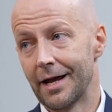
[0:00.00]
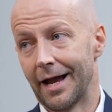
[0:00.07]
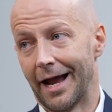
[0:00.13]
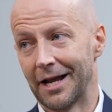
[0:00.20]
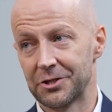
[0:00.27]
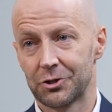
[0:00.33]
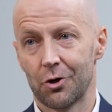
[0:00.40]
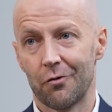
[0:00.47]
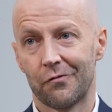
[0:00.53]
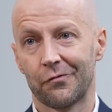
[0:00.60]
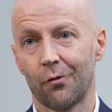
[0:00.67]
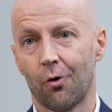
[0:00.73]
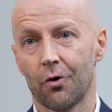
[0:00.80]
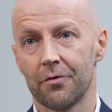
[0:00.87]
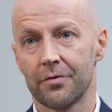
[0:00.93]
And so
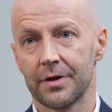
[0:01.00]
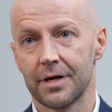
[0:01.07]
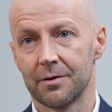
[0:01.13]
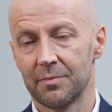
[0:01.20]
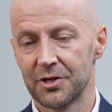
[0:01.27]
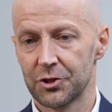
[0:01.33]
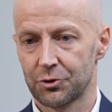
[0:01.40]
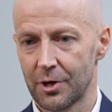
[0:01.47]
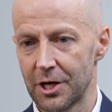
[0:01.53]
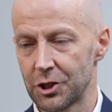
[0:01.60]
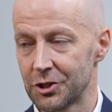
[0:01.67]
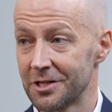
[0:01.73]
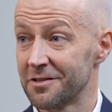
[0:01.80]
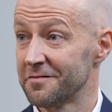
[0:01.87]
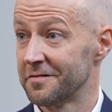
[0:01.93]
for the
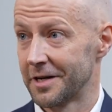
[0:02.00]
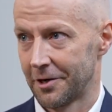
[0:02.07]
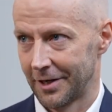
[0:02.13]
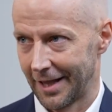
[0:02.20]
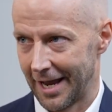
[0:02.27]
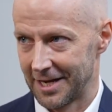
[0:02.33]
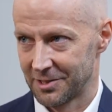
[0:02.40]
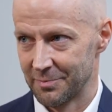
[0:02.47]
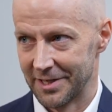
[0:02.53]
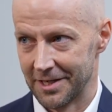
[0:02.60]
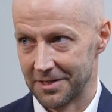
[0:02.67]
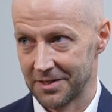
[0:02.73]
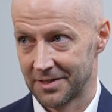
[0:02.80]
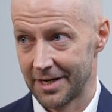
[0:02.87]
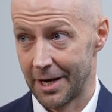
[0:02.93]
administration at the very last minute
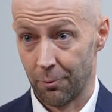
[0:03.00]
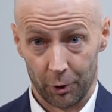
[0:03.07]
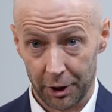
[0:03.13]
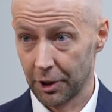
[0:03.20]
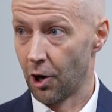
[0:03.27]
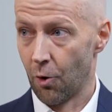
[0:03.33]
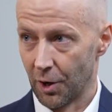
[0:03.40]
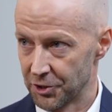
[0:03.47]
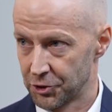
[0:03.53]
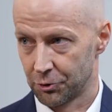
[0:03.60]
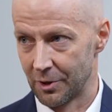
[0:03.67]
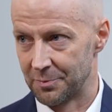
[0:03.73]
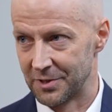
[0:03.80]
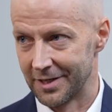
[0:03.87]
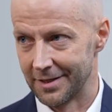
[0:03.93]
to say, we're going to go
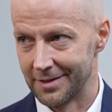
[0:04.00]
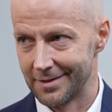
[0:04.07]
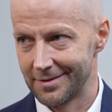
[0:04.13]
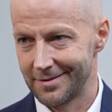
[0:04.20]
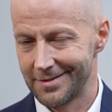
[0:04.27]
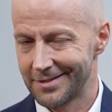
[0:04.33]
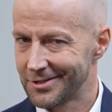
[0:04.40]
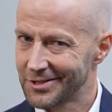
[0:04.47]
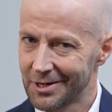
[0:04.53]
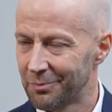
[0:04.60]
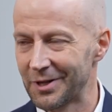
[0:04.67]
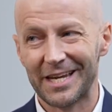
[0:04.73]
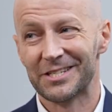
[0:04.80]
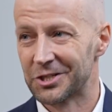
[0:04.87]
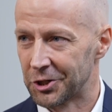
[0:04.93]
unscripted,
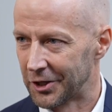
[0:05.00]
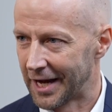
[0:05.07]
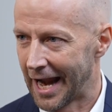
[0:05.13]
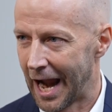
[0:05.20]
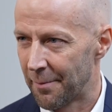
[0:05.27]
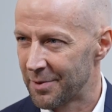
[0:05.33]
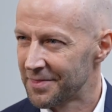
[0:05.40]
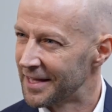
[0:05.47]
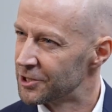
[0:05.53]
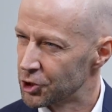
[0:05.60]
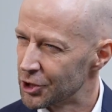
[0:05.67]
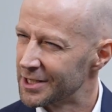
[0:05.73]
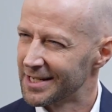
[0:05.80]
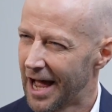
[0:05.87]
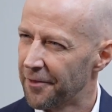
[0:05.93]
simply isn't going to happen. That's
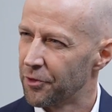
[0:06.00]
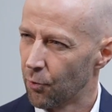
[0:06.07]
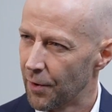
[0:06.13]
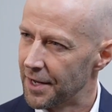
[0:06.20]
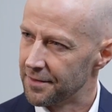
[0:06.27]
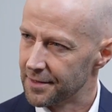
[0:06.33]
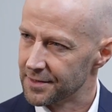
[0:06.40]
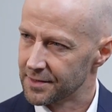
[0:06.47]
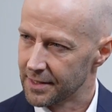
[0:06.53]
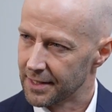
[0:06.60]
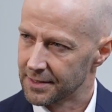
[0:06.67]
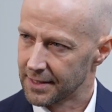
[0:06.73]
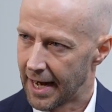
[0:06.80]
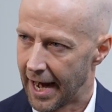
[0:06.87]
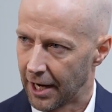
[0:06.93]
just not the way these
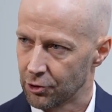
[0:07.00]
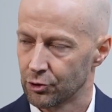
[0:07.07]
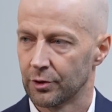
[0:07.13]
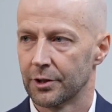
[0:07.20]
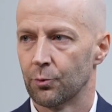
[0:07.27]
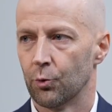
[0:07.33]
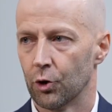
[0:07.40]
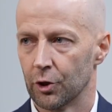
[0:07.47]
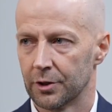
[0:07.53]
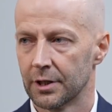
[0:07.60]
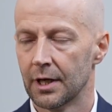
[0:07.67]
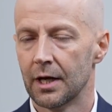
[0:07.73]
things actually work.